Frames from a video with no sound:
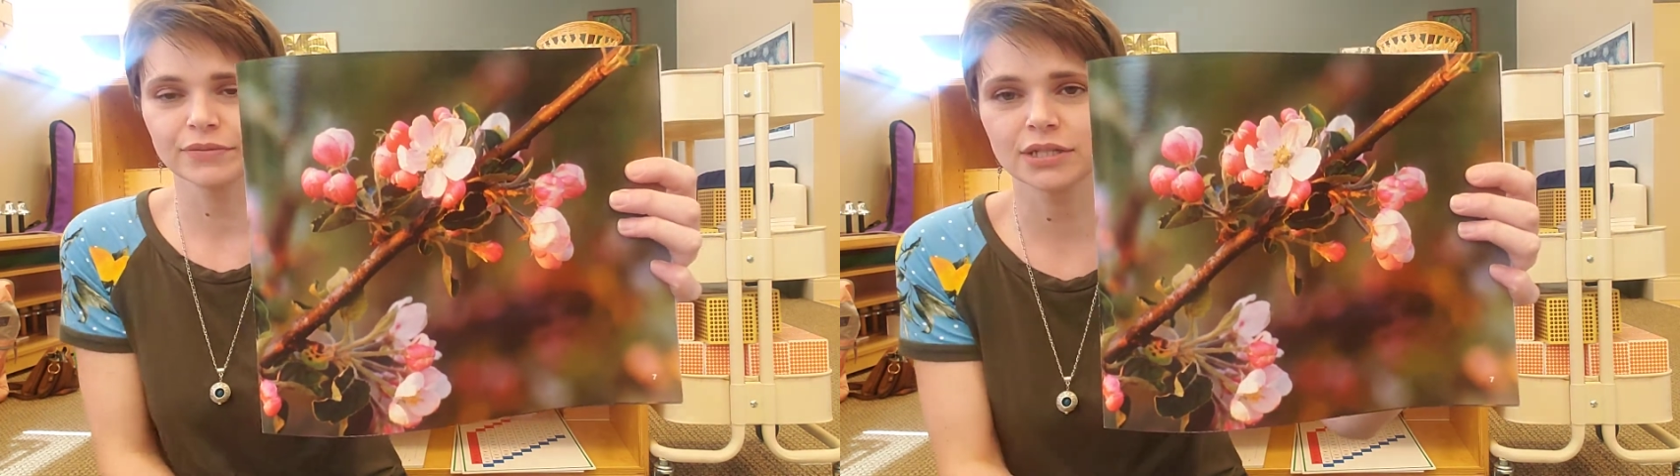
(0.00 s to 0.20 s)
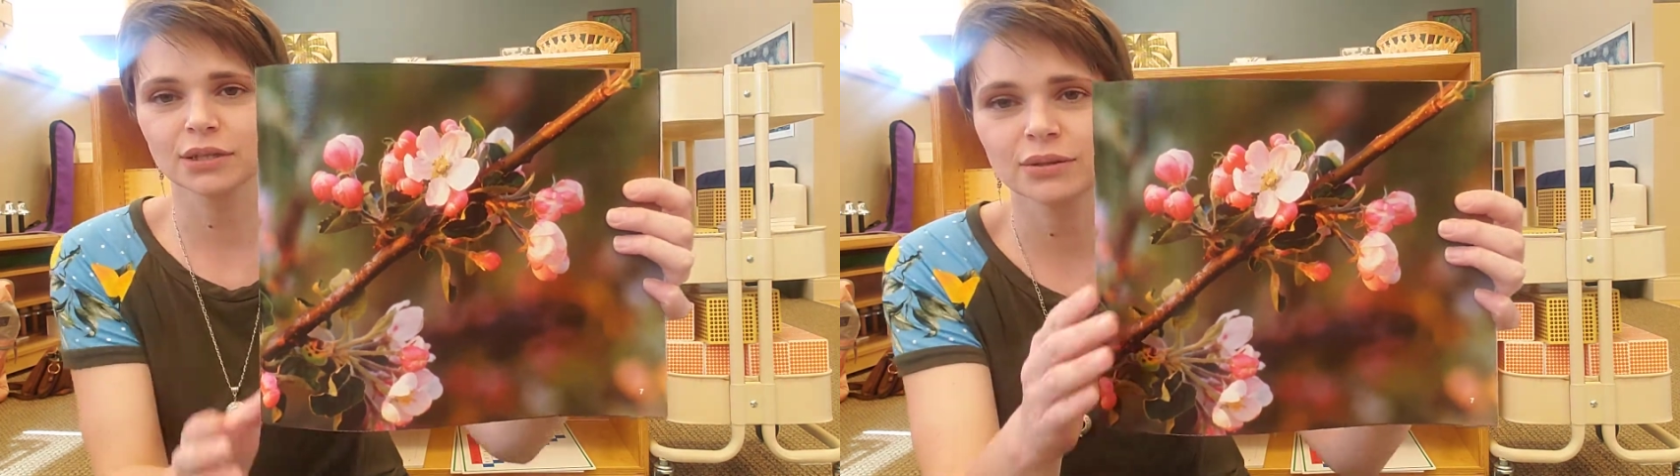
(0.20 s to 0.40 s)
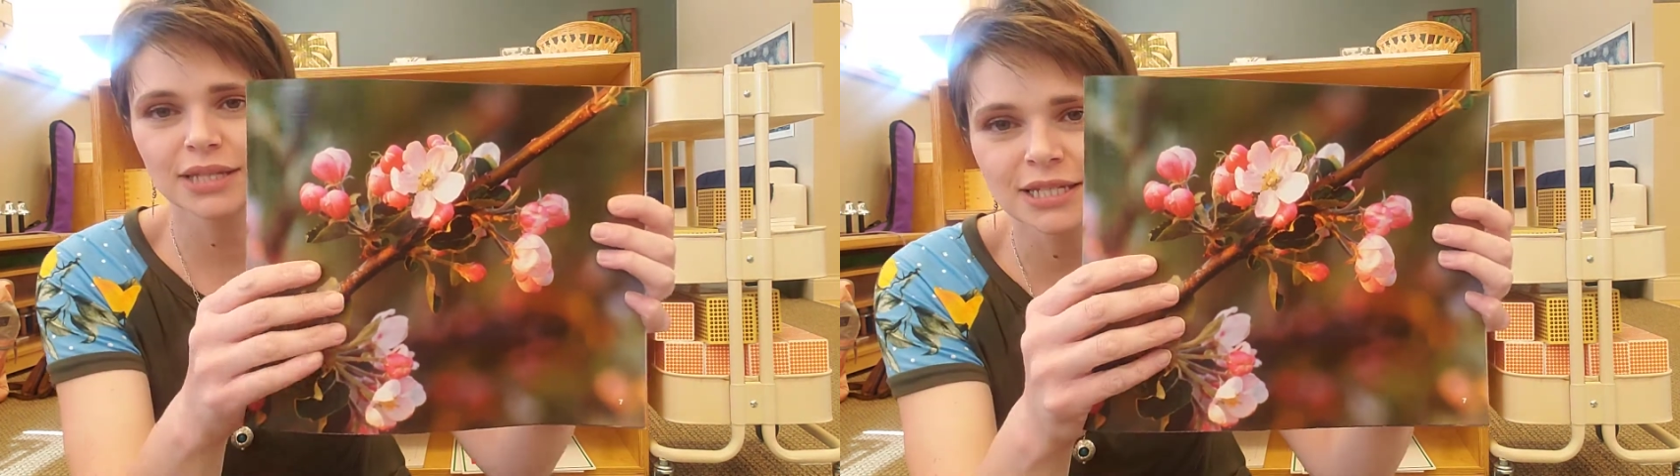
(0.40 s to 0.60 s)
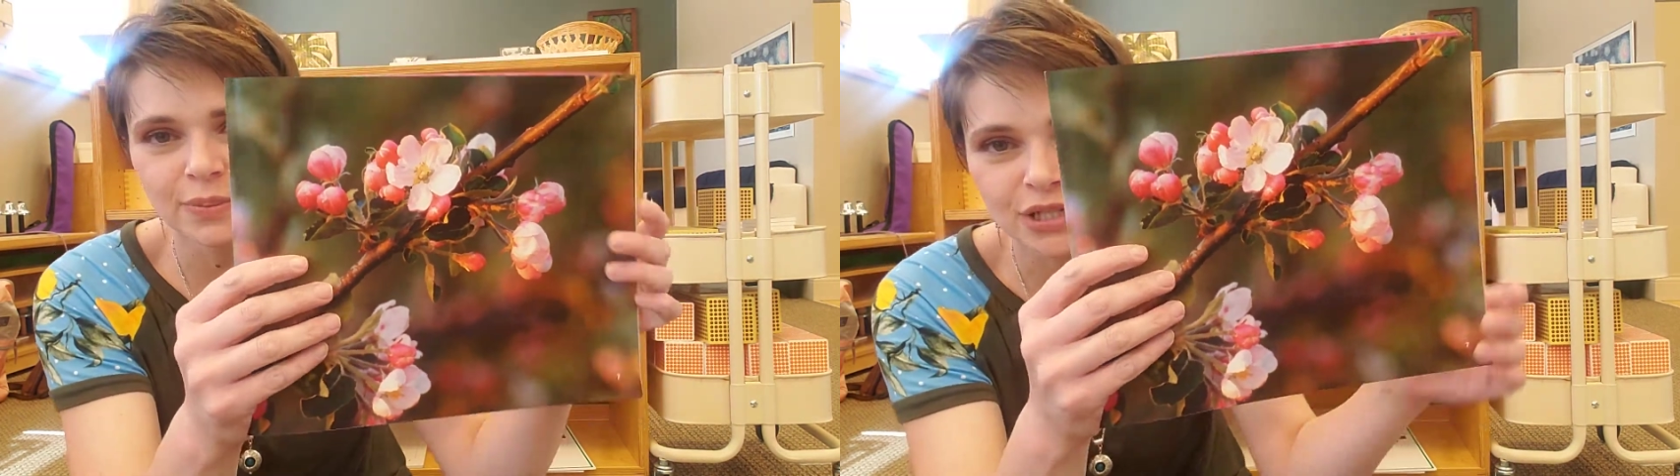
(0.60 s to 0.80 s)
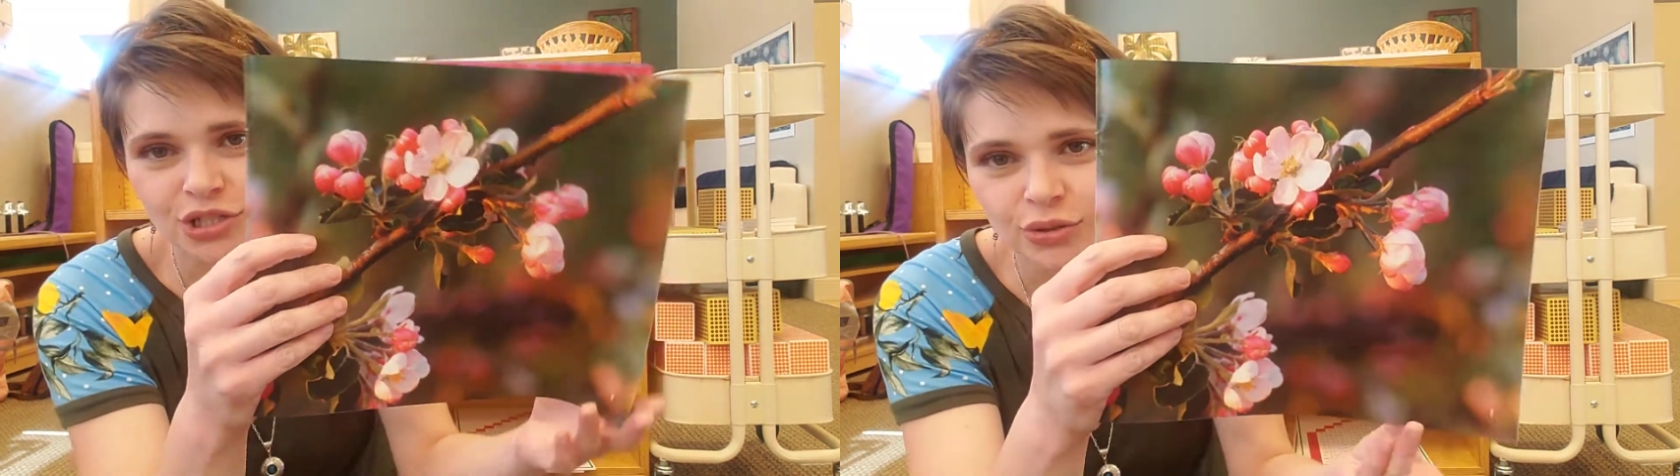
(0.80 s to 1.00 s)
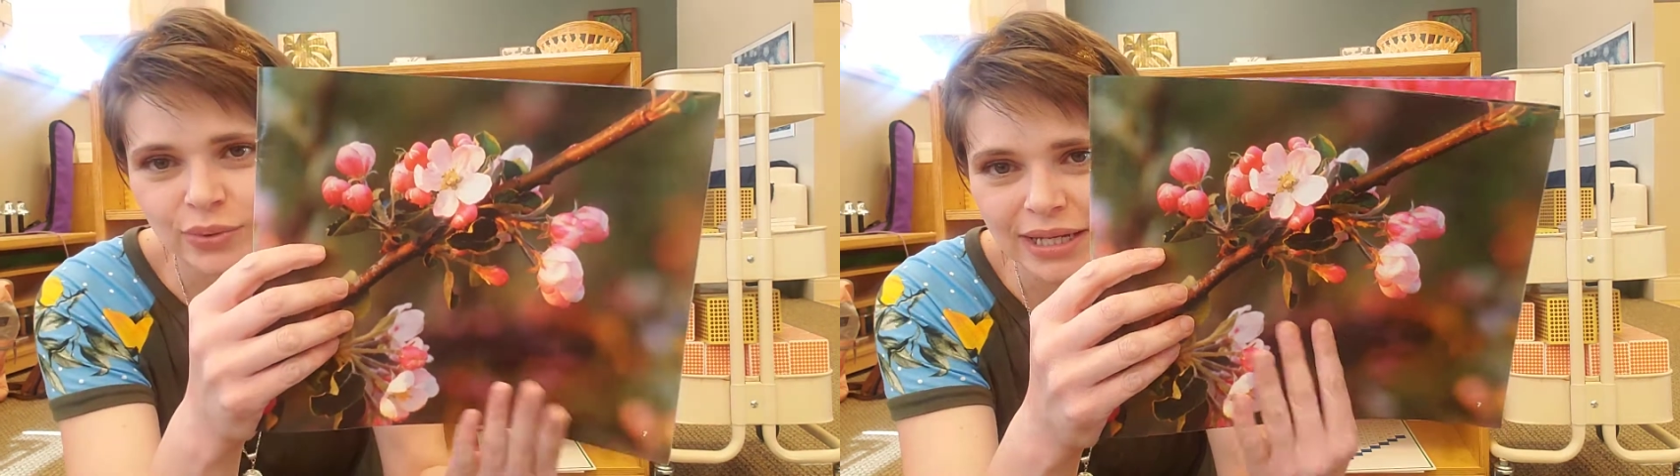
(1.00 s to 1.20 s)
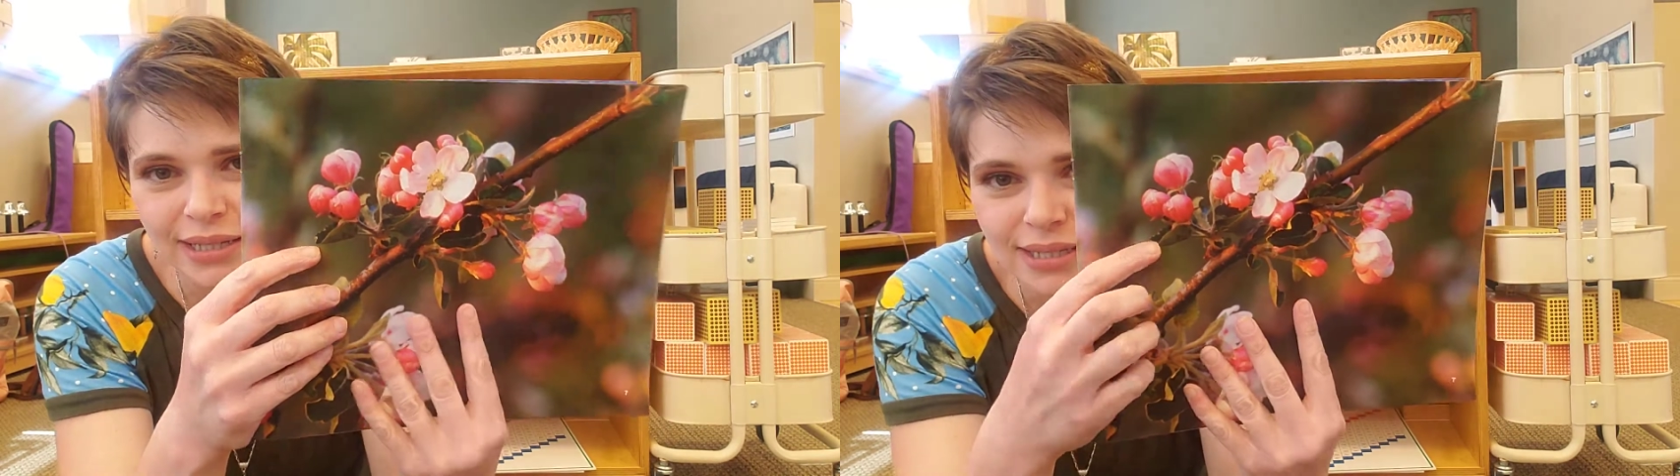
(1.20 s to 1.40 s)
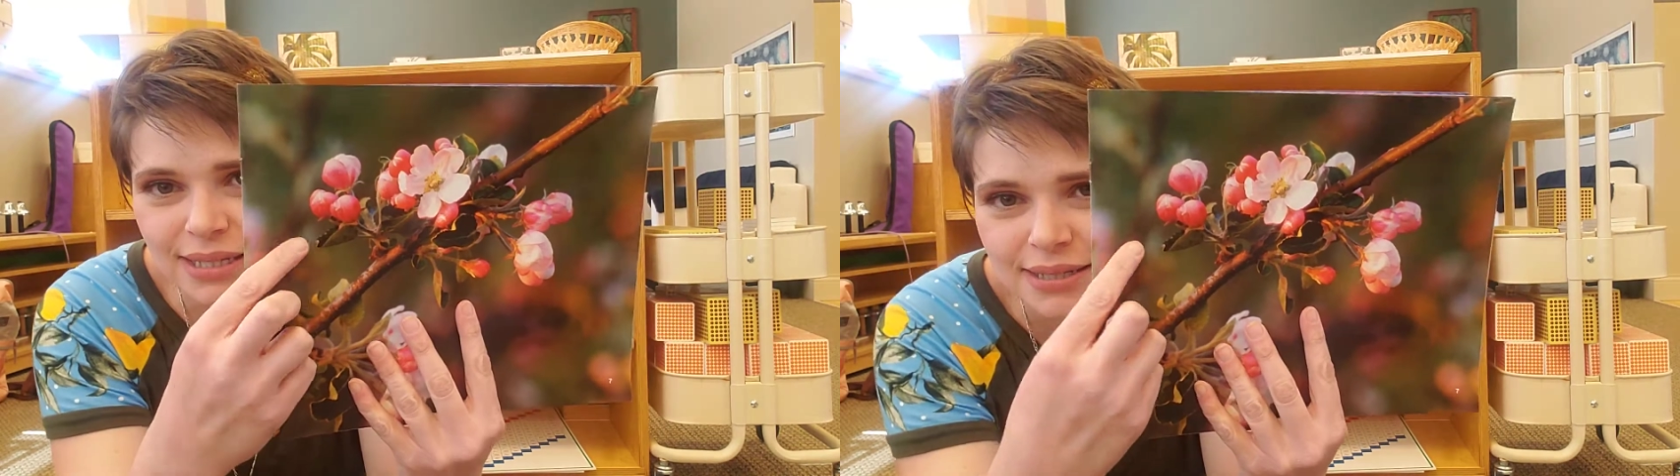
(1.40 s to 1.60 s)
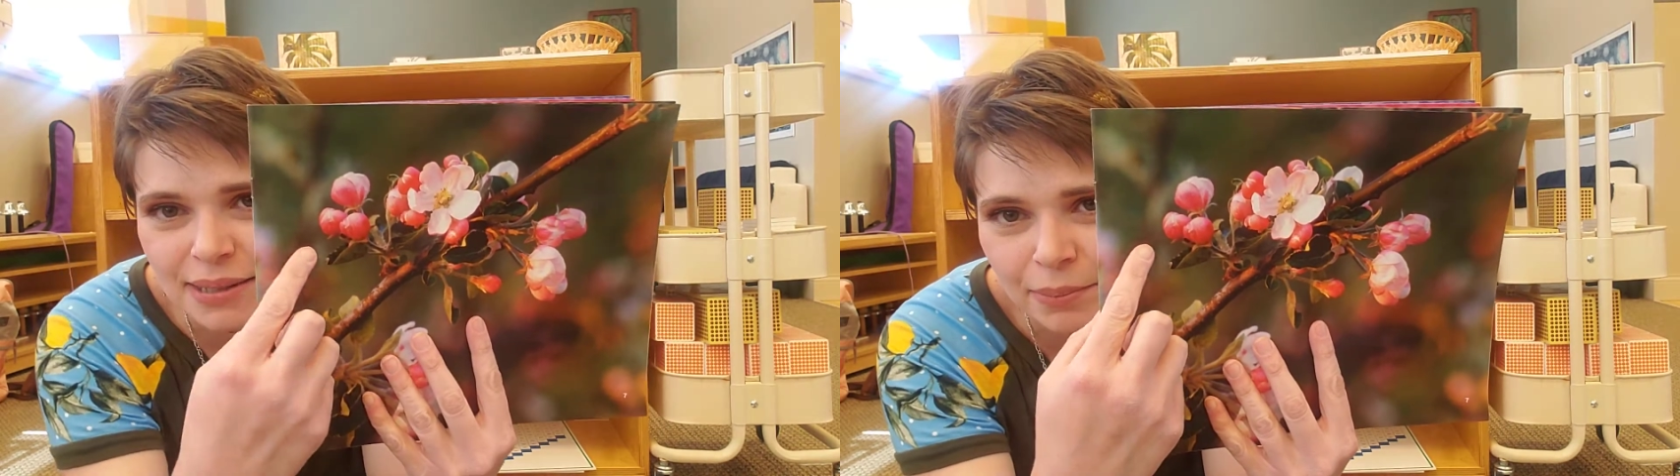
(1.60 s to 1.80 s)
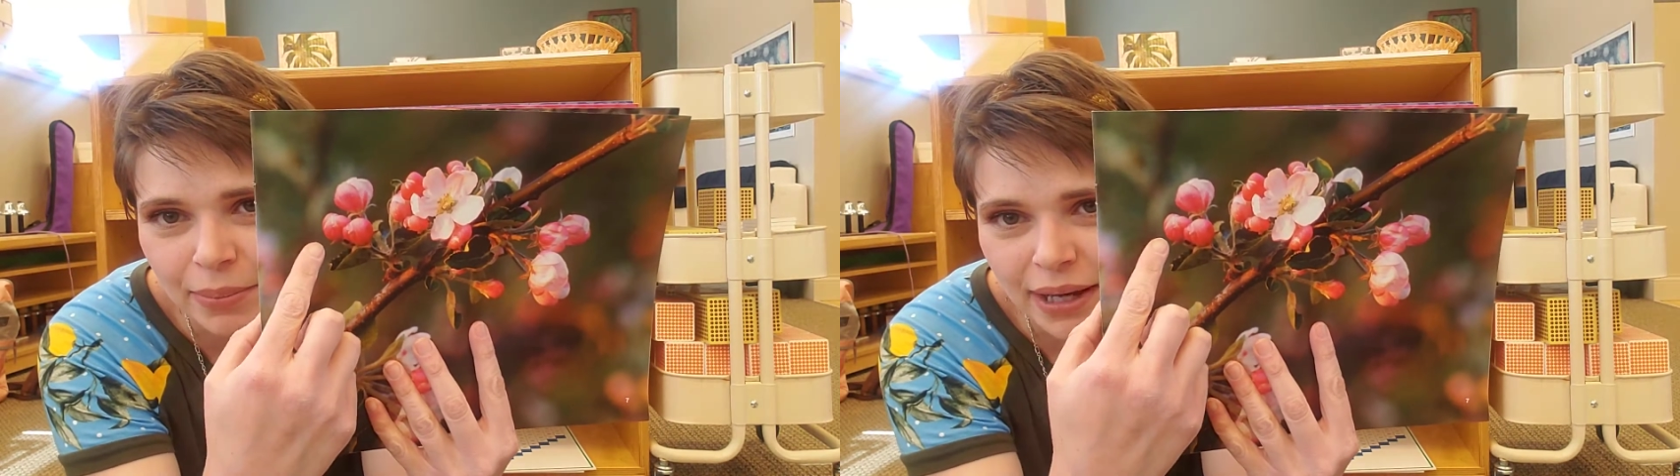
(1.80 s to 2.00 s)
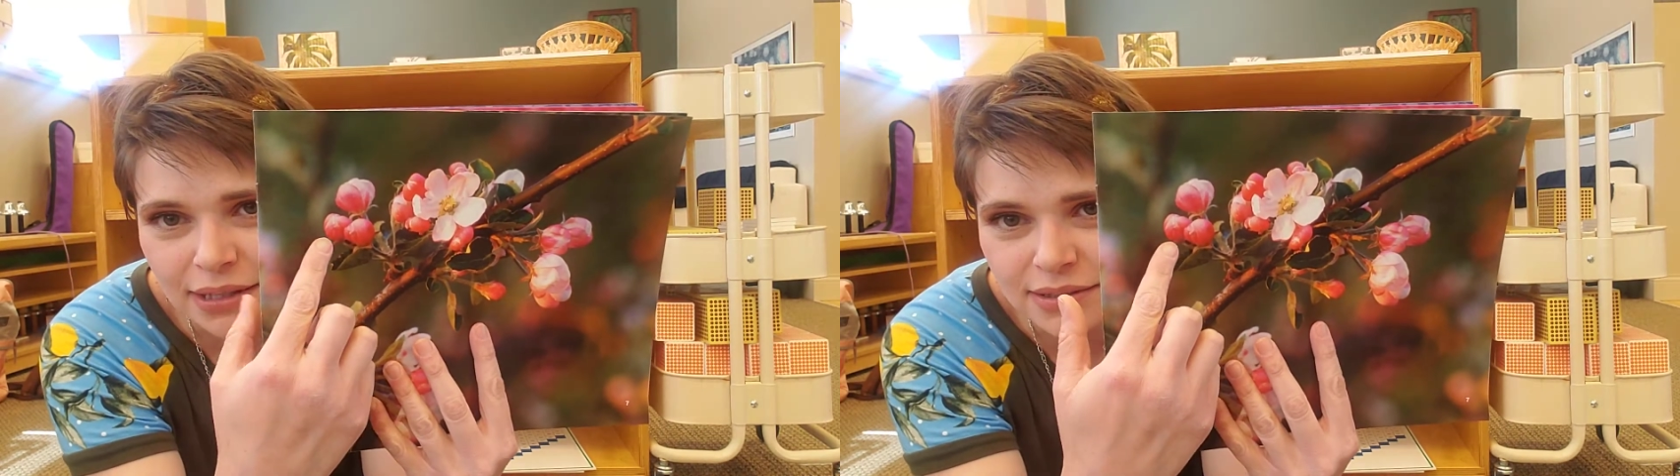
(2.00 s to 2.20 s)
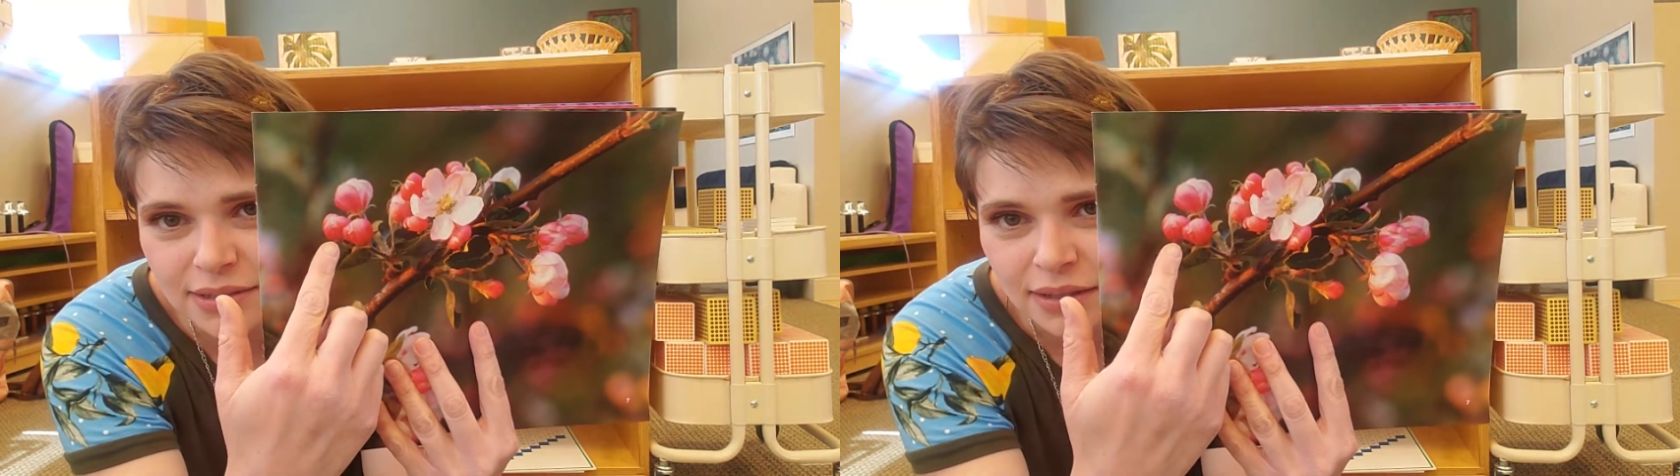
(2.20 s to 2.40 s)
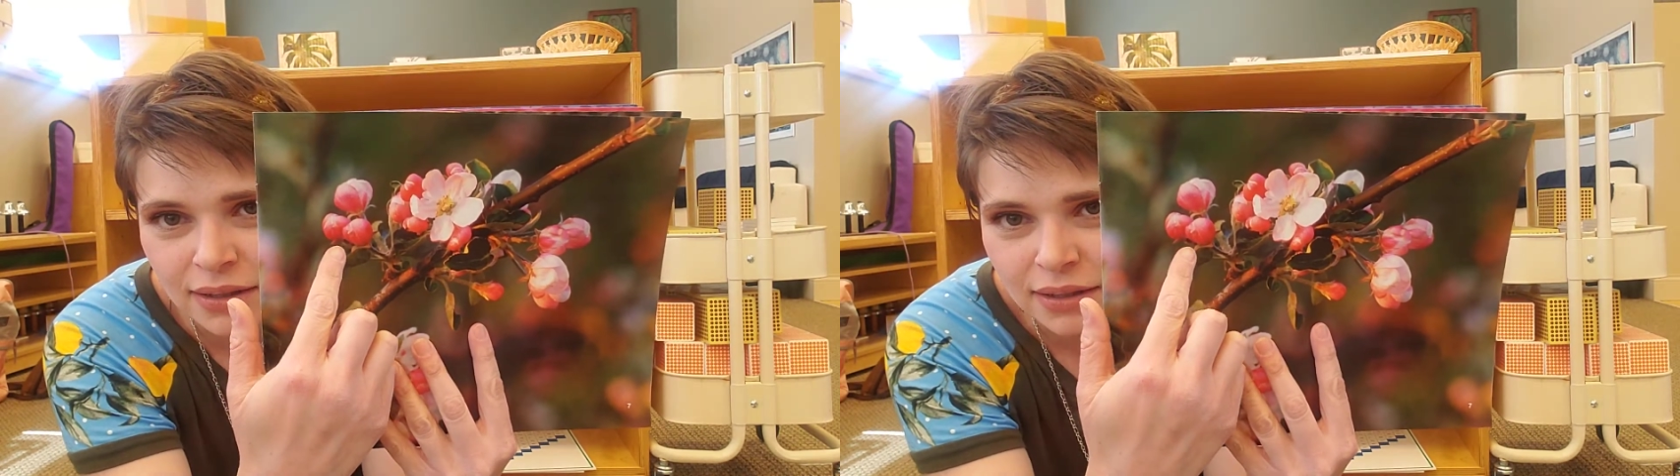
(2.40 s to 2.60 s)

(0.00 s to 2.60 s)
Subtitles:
So in this picture we can see some buds.